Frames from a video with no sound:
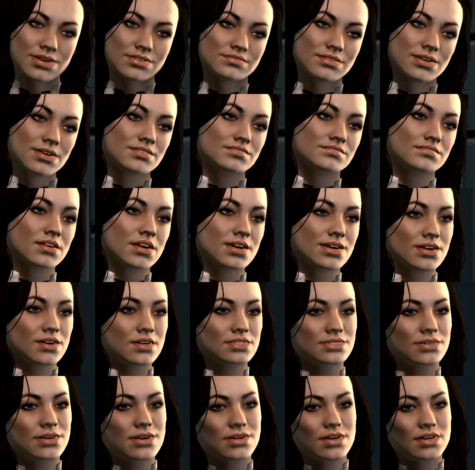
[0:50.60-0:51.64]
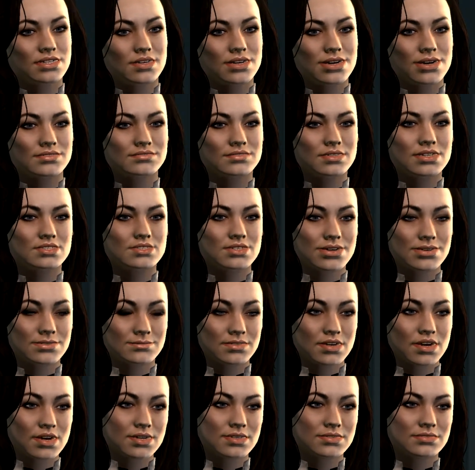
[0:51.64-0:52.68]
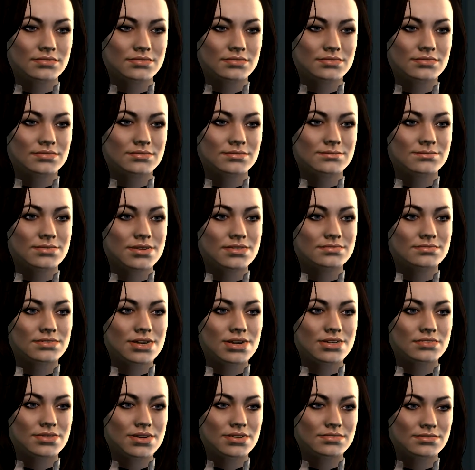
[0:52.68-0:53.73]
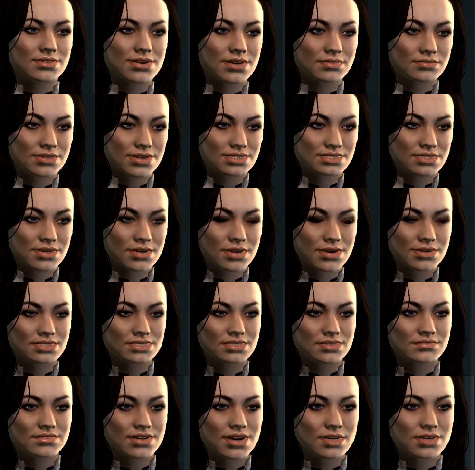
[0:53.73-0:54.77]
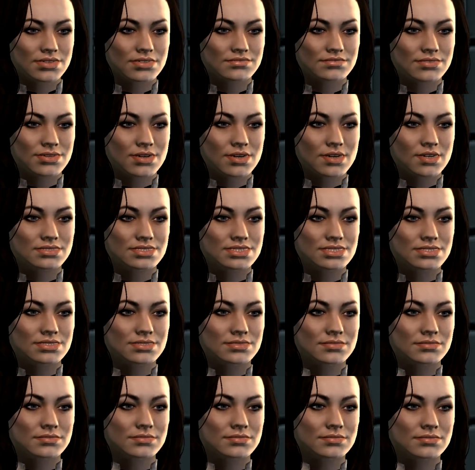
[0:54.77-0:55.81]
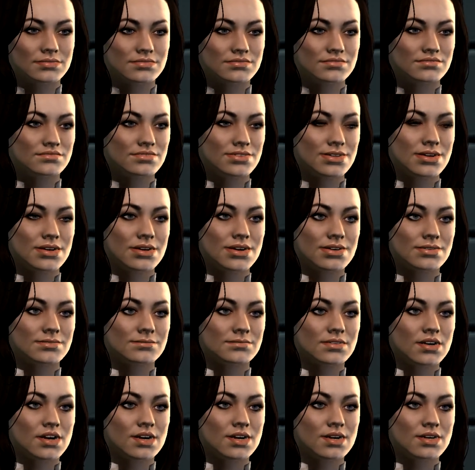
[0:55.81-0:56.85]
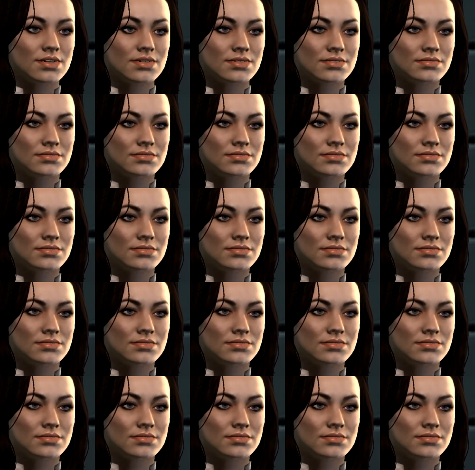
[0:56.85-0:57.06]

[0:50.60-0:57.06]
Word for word: live half again as long as the average human. My biotic abilities are also very advanced. For a human.